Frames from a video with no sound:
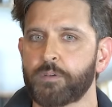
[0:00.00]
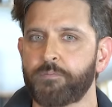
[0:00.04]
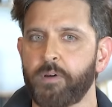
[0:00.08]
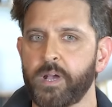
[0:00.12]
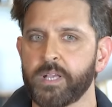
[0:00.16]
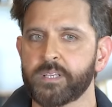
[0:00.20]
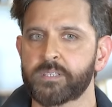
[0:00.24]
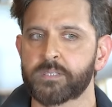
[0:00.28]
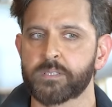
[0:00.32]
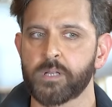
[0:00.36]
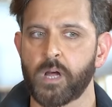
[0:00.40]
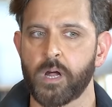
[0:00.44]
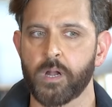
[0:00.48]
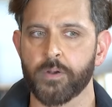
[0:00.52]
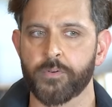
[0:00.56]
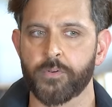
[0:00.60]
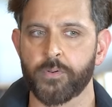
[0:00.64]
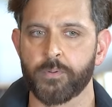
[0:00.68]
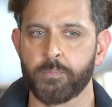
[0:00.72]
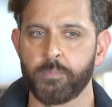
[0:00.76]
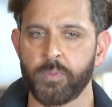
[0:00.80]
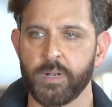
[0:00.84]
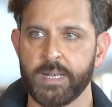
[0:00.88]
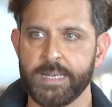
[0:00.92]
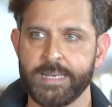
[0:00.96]
if I
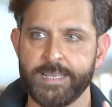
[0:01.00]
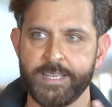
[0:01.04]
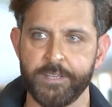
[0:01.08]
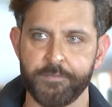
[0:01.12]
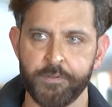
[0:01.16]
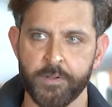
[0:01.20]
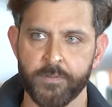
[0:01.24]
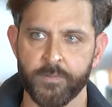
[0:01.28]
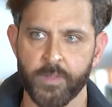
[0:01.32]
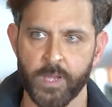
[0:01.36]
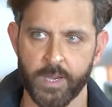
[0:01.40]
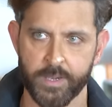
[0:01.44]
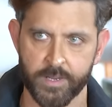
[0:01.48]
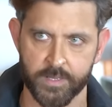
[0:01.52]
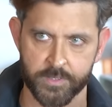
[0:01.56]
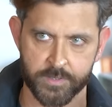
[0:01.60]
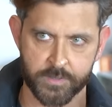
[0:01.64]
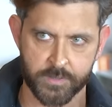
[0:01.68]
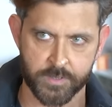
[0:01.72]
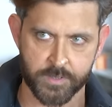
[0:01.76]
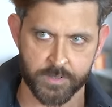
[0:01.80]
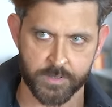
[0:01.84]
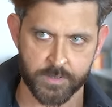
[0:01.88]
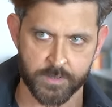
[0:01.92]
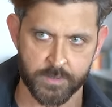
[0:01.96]
start believing that
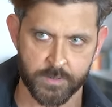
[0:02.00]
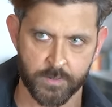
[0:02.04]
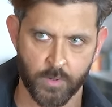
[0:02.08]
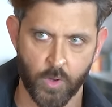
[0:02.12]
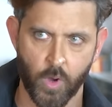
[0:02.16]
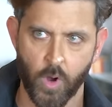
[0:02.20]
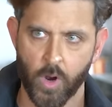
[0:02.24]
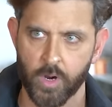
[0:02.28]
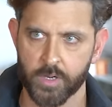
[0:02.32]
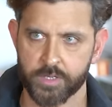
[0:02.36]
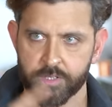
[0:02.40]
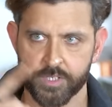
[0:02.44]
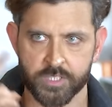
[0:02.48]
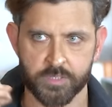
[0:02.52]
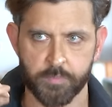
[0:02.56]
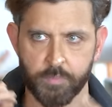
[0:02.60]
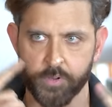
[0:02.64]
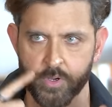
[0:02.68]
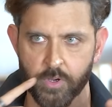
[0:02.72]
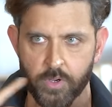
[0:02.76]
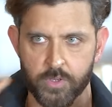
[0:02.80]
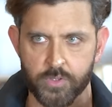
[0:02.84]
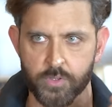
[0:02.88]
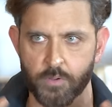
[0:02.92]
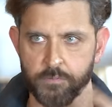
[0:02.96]
it's hot just
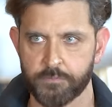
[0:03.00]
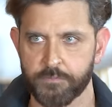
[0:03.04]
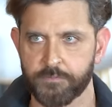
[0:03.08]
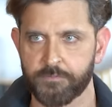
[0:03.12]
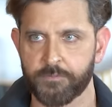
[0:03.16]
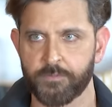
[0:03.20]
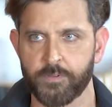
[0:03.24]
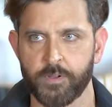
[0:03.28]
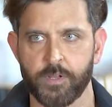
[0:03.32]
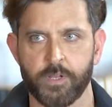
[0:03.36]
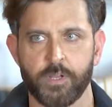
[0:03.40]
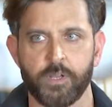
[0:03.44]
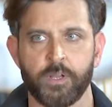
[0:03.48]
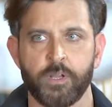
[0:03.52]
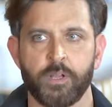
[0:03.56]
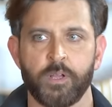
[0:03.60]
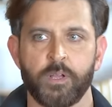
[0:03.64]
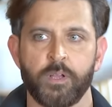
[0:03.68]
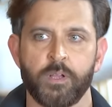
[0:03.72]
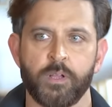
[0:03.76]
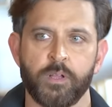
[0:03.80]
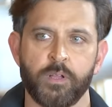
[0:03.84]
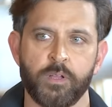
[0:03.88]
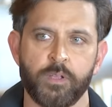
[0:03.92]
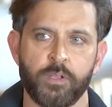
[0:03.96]
because of,
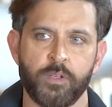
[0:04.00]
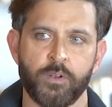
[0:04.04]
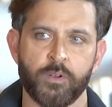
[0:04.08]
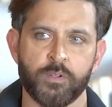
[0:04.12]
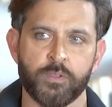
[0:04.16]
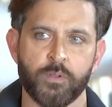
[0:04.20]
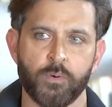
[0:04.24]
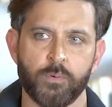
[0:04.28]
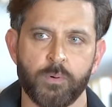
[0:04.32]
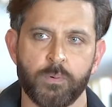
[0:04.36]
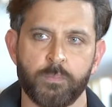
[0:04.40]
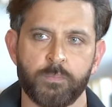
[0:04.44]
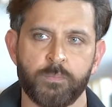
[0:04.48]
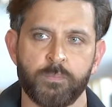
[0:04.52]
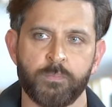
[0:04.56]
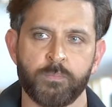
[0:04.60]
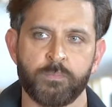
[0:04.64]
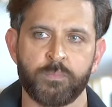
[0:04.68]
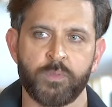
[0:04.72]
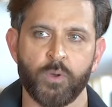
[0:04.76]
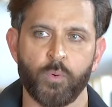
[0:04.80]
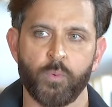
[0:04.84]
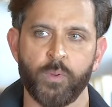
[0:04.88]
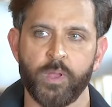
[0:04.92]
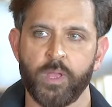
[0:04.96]
you know,
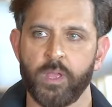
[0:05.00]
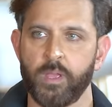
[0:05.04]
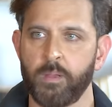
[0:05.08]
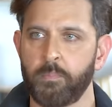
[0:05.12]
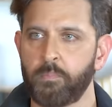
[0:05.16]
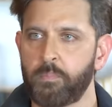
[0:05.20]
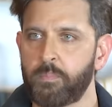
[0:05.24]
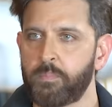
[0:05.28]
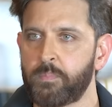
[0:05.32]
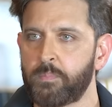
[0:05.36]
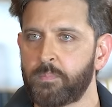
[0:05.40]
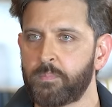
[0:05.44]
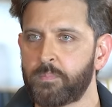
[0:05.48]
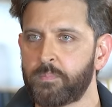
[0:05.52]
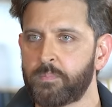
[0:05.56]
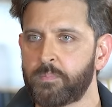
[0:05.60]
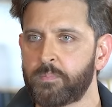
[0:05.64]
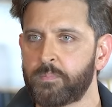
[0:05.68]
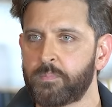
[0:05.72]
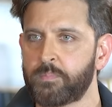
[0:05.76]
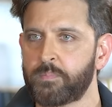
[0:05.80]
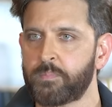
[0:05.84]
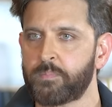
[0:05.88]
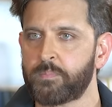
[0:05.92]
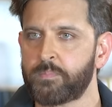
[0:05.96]
the way
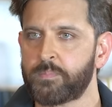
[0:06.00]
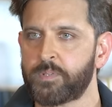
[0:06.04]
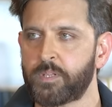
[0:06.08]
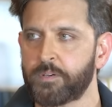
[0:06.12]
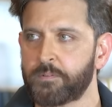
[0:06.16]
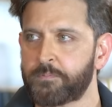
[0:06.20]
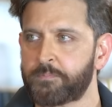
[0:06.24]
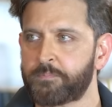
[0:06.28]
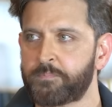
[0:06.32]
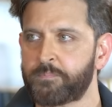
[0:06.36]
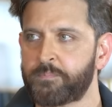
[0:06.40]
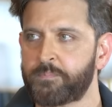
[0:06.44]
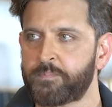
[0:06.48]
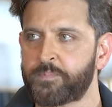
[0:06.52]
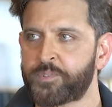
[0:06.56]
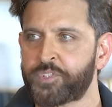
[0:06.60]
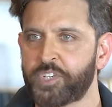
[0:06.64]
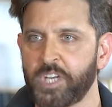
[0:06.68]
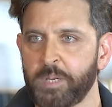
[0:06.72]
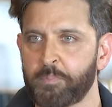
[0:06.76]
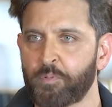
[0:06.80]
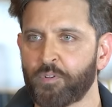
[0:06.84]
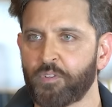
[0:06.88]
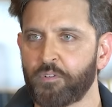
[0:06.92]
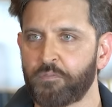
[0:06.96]
the
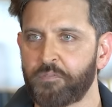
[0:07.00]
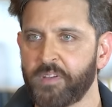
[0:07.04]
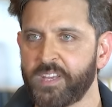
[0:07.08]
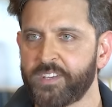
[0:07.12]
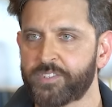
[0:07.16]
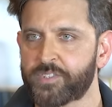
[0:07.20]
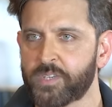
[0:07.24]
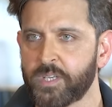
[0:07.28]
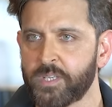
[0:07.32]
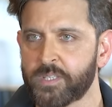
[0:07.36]
shape of the face